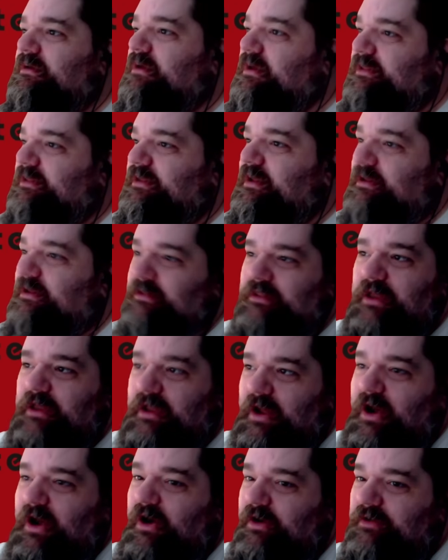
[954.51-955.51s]
and then they
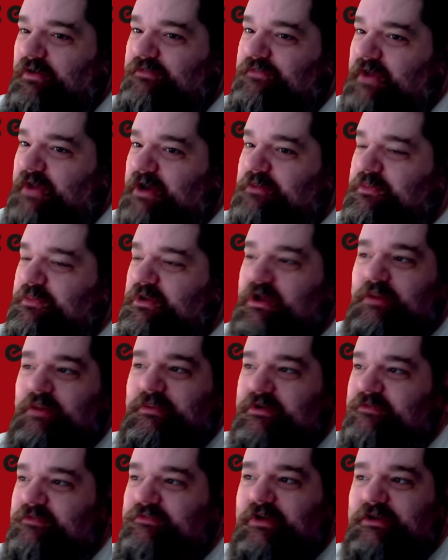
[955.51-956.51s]
are in fact
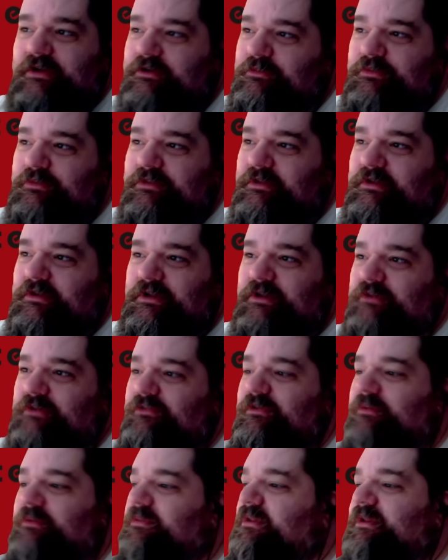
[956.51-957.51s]
becoming infected with it, you know,
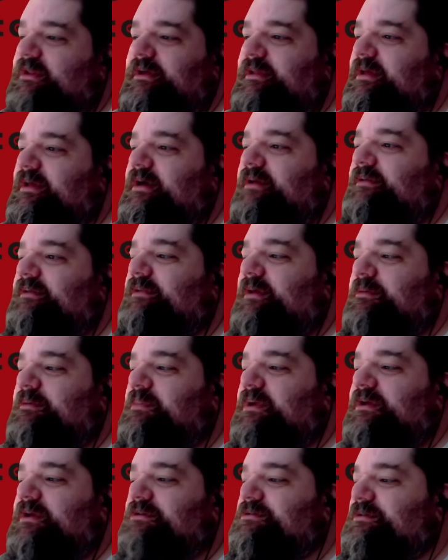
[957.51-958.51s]
something like that. That would
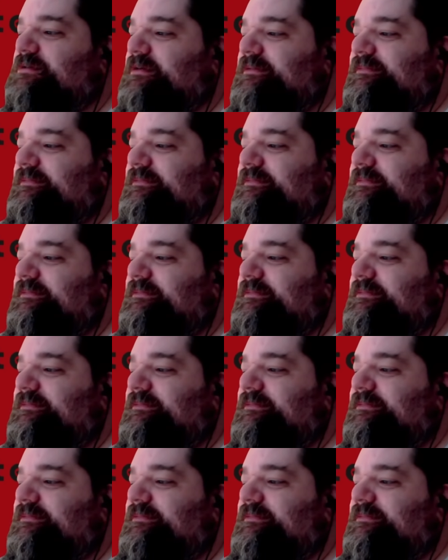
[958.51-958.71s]
be interesting.